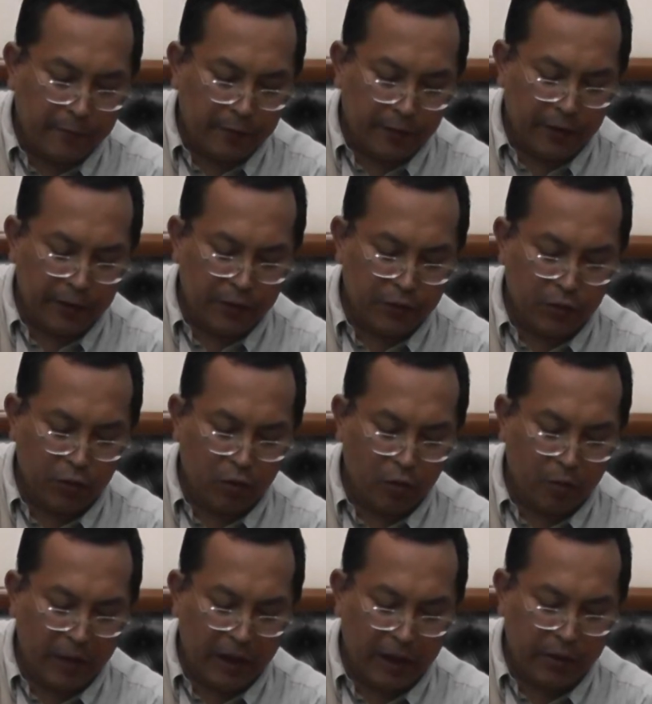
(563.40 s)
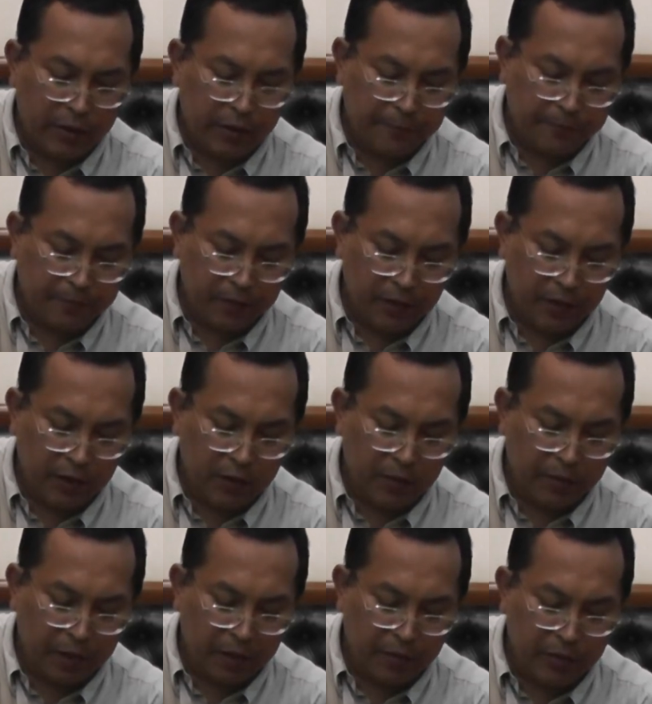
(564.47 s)
You can use cocoa powder. You can
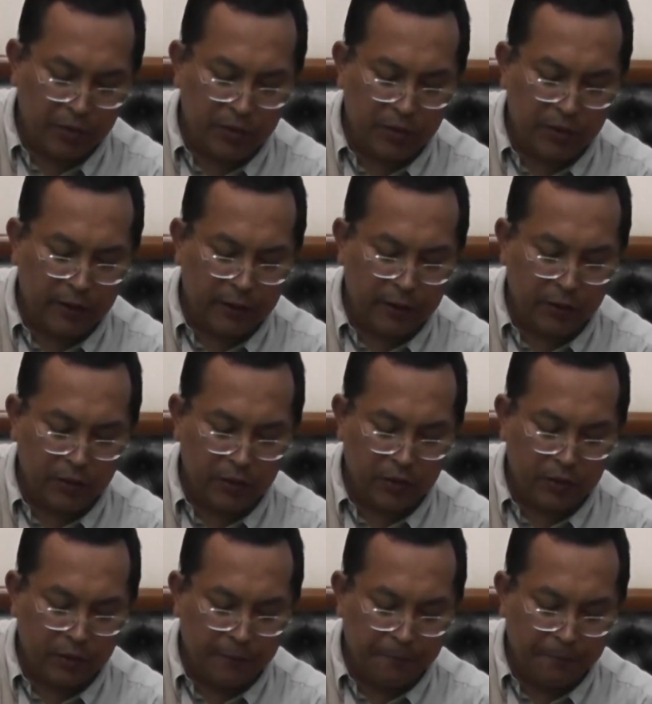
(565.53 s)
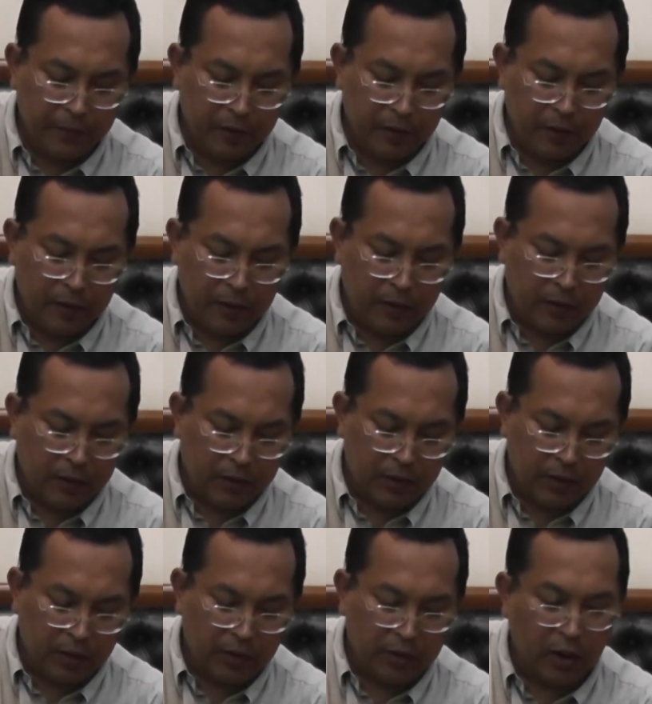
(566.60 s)
probably use those
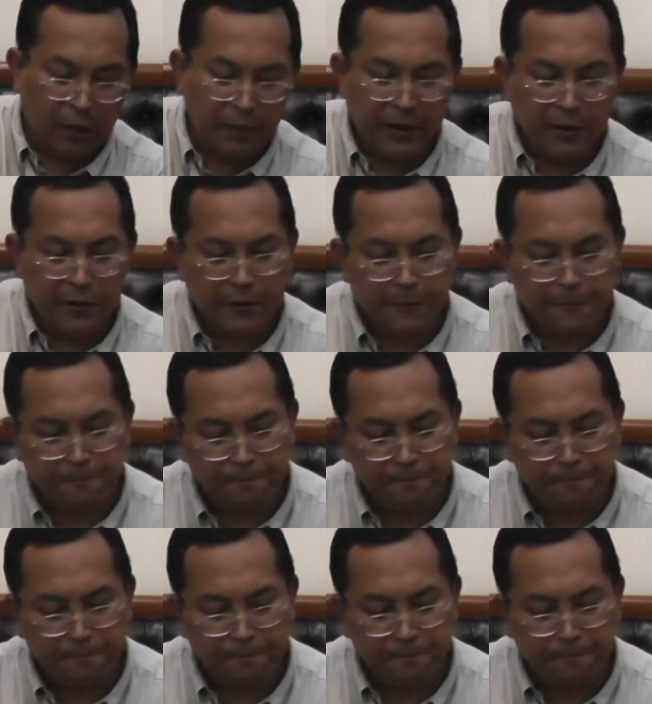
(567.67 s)
chocolate toppings.